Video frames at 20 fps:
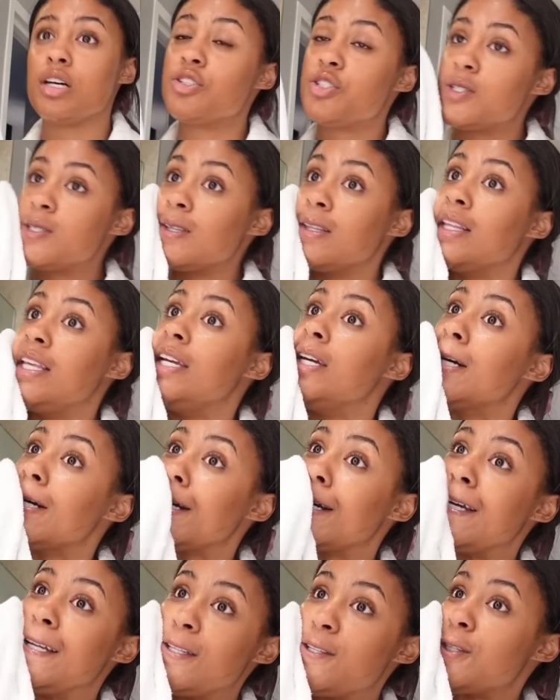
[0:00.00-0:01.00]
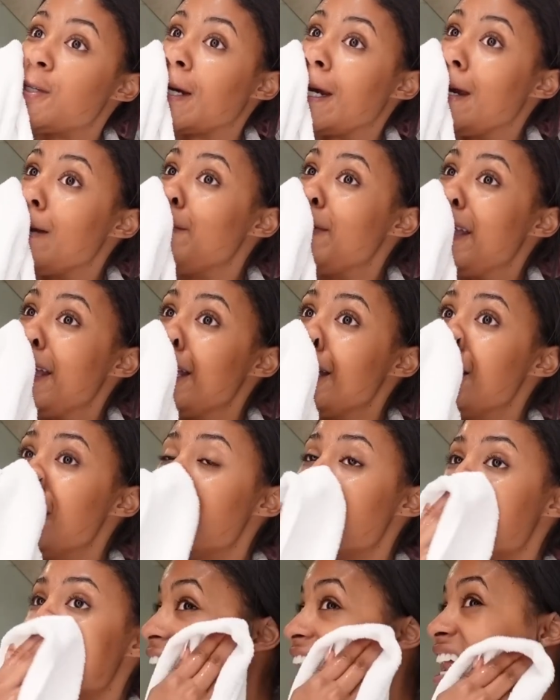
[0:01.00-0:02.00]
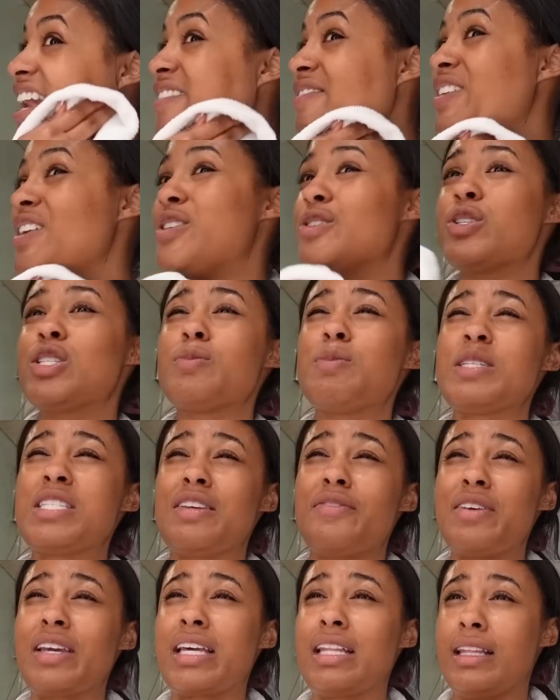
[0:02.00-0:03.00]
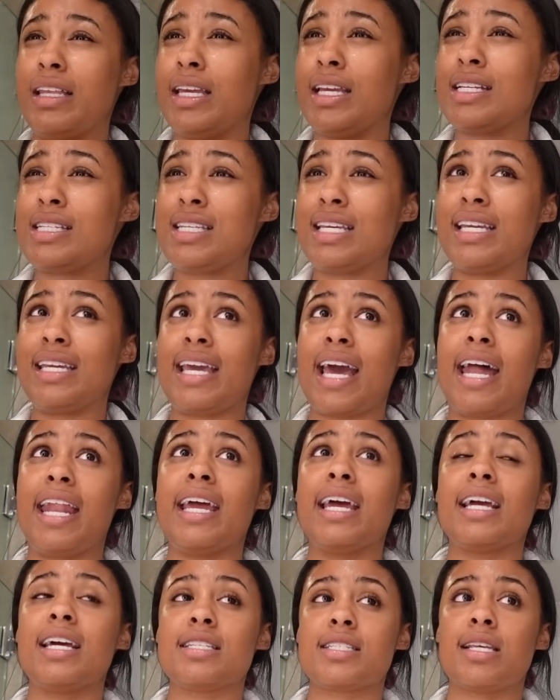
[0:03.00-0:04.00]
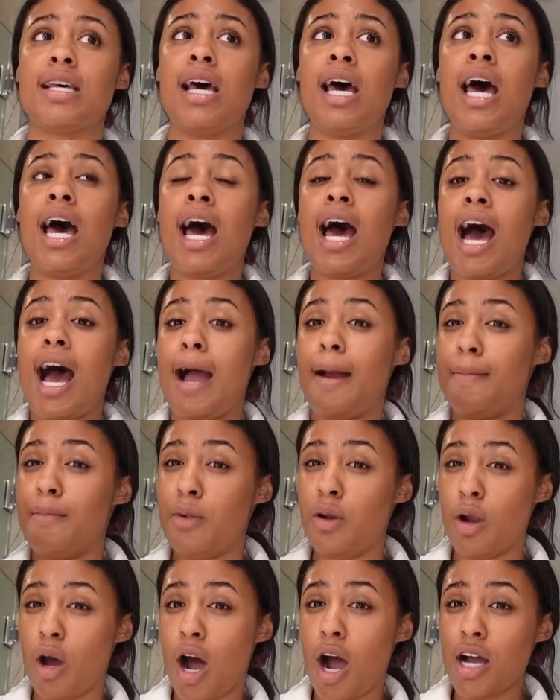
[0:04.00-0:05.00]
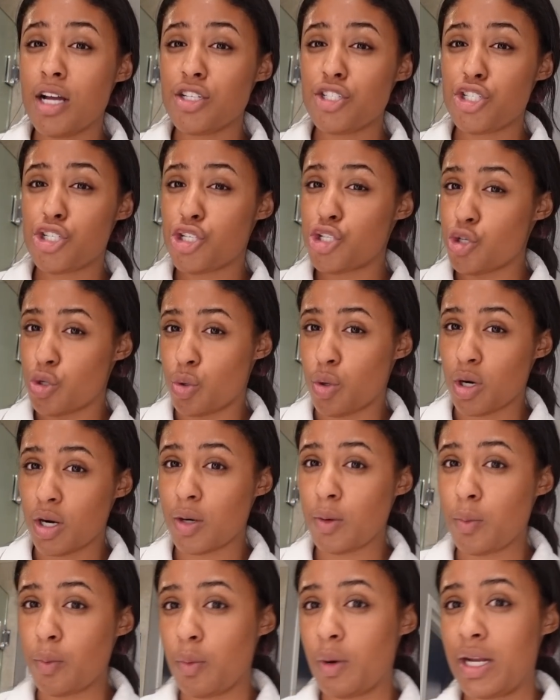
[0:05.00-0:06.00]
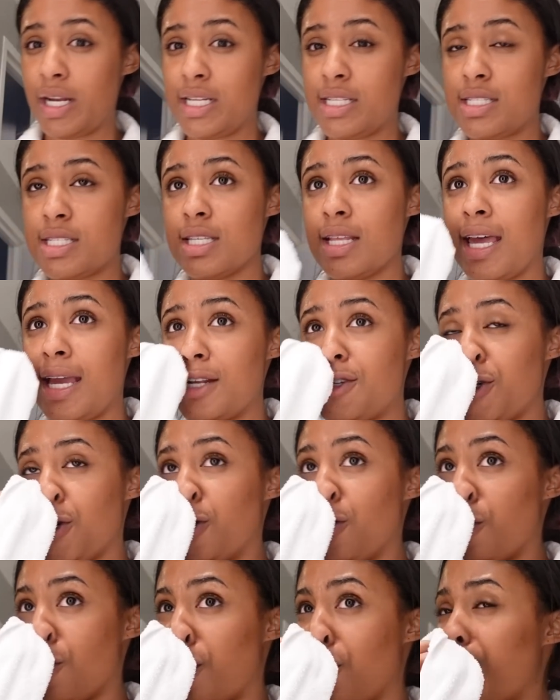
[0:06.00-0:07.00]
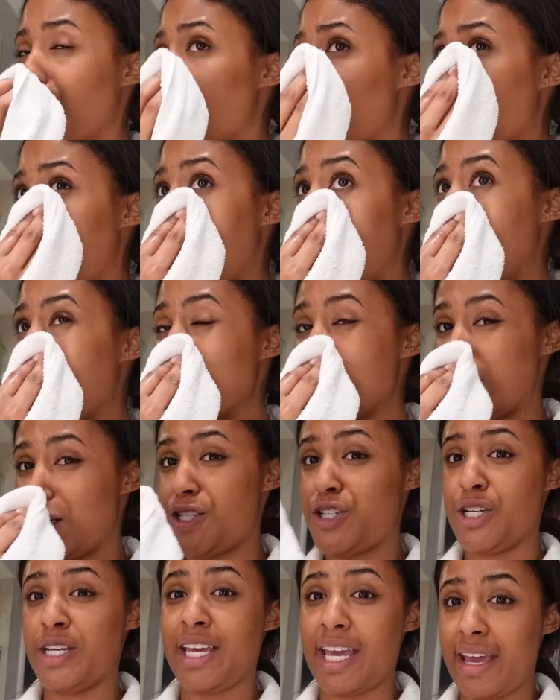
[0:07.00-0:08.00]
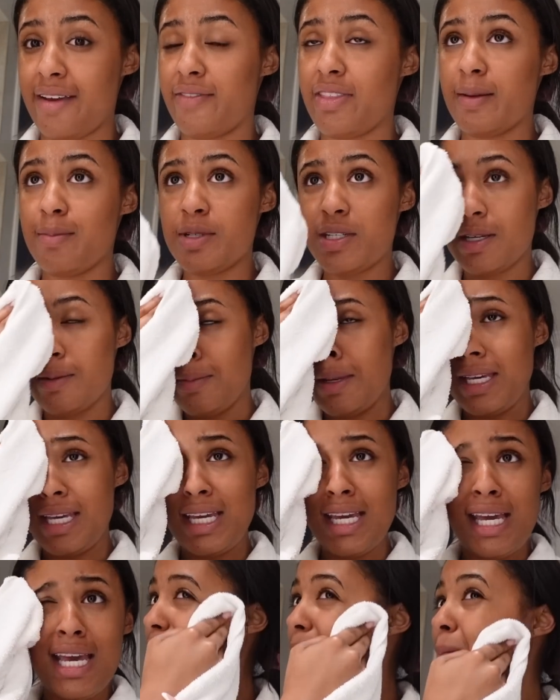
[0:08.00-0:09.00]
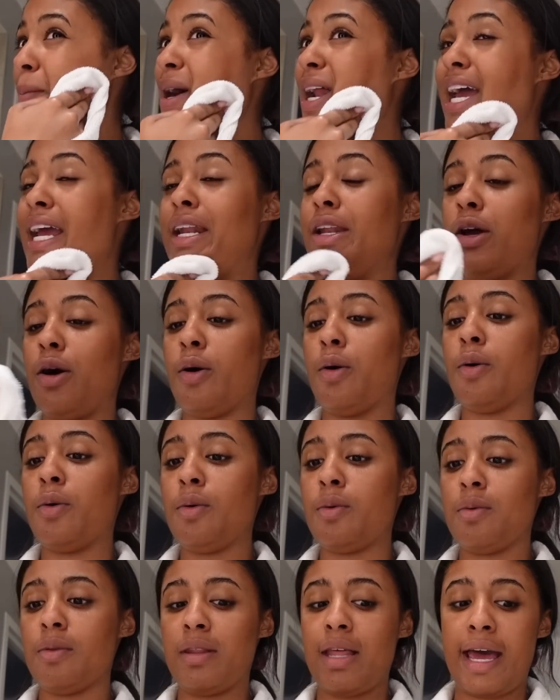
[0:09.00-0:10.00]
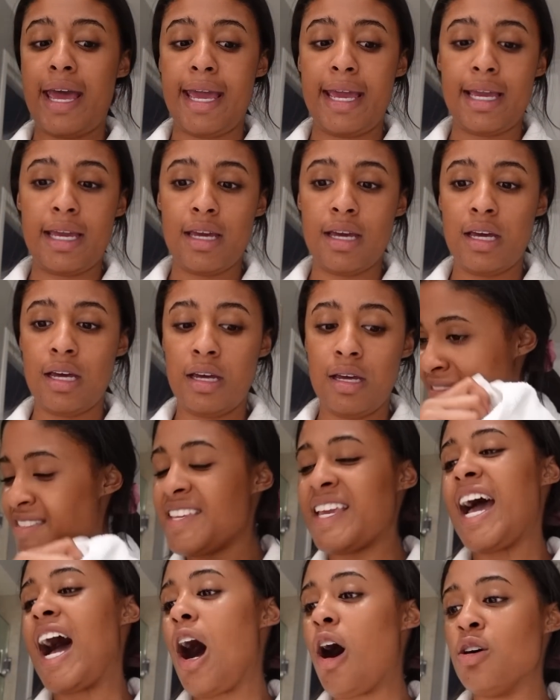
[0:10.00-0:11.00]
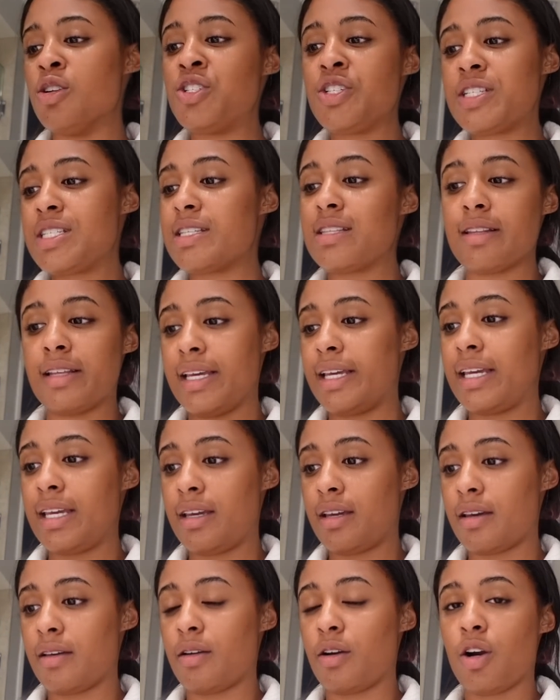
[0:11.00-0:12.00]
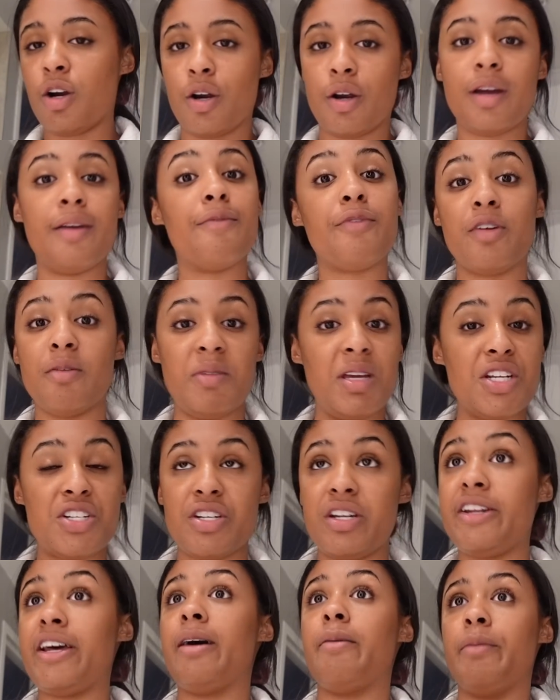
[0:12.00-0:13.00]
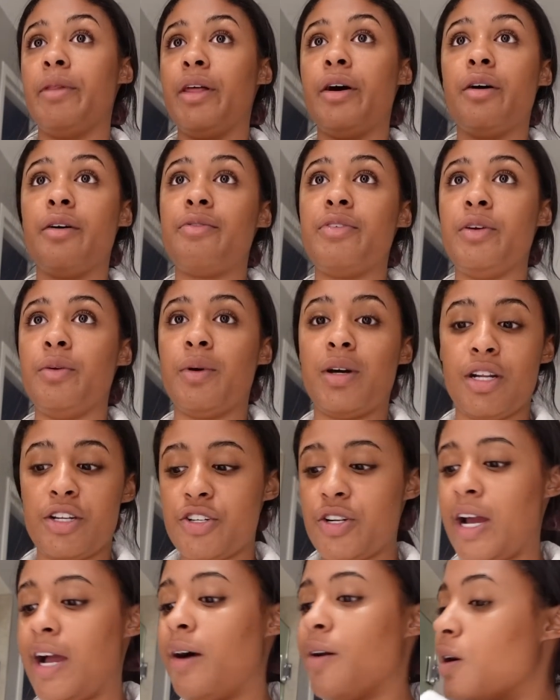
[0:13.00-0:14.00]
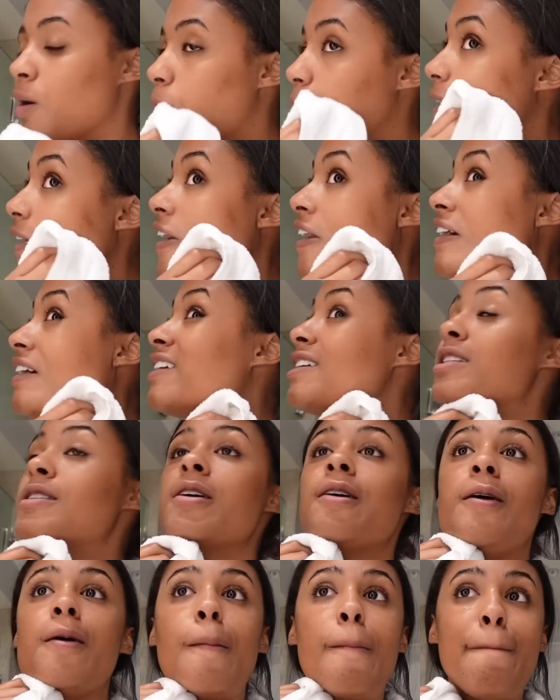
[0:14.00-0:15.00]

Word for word: I'll just link her Instagram page, and if there's a specific link to get it, because I'm not sure what it's like to order the product because she gave them to me, but I know, like, yeah, I'll just link her information down below if you want to try out her products.